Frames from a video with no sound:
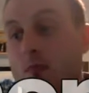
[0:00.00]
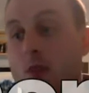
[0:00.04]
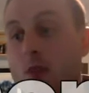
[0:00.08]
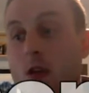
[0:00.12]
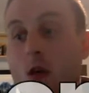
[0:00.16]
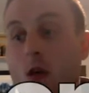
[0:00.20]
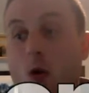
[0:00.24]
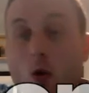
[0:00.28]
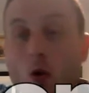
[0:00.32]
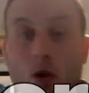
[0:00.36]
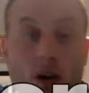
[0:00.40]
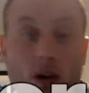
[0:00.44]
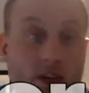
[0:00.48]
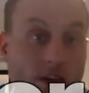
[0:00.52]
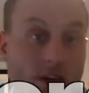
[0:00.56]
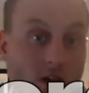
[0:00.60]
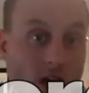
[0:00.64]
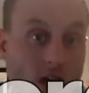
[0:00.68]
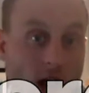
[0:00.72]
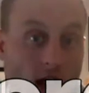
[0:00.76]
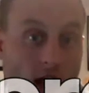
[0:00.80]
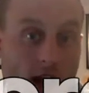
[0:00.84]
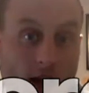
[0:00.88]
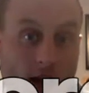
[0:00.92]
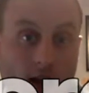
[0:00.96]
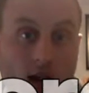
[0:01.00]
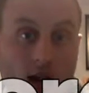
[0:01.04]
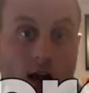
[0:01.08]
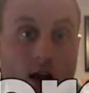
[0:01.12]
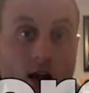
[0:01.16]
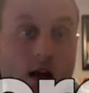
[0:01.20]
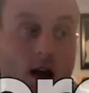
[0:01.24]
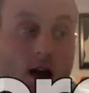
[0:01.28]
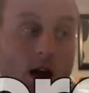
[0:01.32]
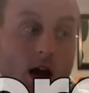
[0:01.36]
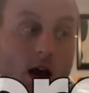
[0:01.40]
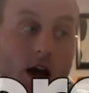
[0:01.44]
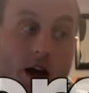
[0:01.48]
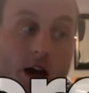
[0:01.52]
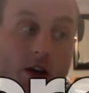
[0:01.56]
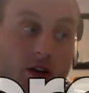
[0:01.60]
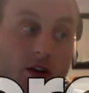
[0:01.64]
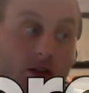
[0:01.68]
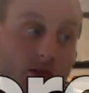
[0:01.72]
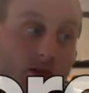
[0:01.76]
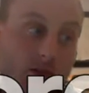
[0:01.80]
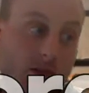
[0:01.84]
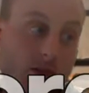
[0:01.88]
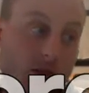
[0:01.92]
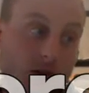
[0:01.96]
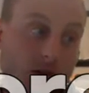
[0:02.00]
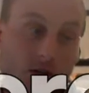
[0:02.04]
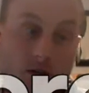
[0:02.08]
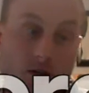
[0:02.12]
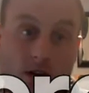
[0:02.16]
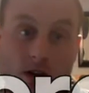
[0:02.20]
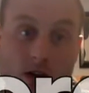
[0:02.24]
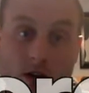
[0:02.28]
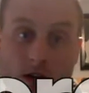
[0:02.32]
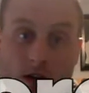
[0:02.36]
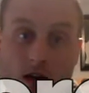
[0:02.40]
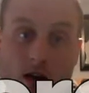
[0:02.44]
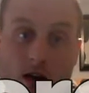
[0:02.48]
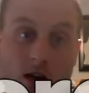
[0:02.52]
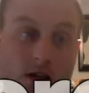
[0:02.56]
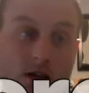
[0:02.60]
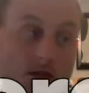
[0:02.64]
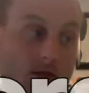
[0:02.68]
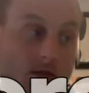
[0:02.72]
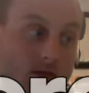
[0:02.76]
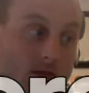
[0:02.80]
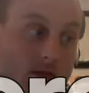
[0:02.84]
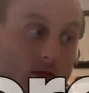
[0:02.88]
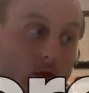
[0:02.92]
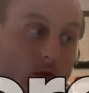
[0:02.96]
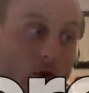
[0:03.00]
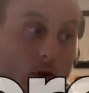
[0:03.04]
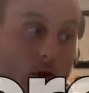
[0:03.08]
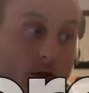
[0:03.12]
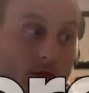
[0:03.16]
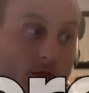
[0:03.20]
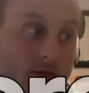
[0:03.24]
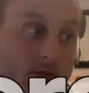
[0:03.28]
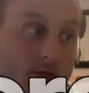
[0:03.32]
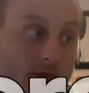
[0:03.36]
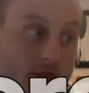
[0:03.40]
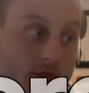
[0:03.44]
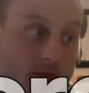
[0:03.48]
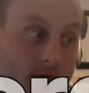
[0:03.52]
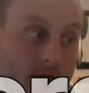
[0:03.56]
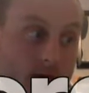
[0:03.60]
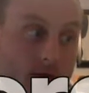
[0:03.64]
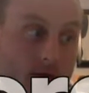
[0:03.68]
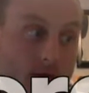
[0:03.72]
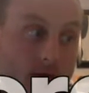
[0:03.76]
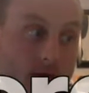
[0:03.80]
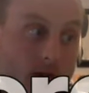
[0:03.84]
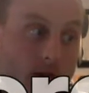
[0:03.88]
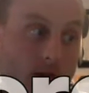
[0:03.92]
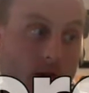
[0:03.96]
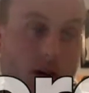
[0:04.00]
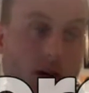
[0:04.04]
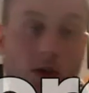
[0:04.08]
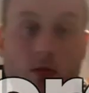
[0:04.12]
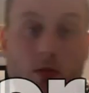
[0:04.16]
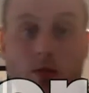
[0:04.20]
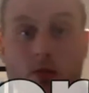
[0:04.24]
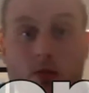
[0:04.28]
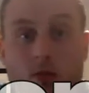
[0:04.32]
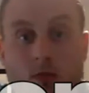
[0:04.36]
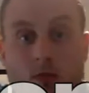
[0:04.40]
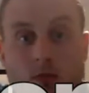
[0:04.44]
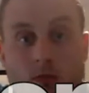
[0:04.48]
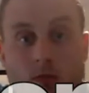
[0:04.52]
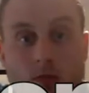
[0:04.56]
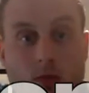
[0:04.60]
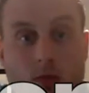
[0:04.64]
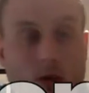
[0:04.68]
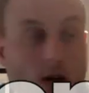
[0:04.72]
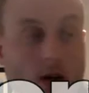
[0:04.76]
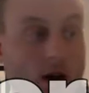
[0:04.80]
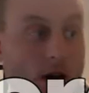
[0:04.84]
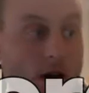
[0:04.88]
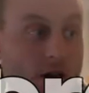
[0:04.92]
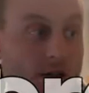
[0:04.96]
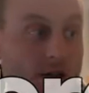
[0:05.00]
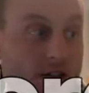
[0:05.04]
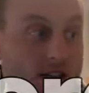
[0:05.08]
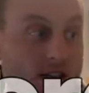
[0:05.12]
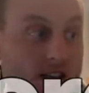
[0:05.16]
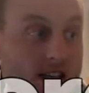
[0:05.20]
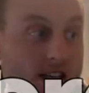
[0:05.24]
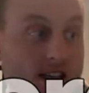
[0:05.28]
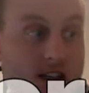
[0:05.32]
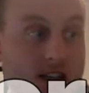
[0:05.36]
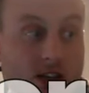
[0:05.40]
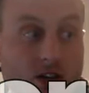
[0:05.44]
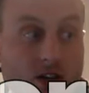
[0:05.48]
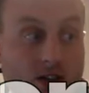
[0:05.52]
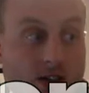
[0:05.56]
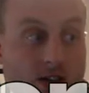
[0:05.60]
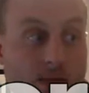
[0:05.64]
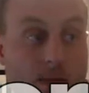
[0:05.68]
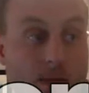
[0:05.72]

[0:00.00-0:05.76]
or on the line, or you know, if it's easier to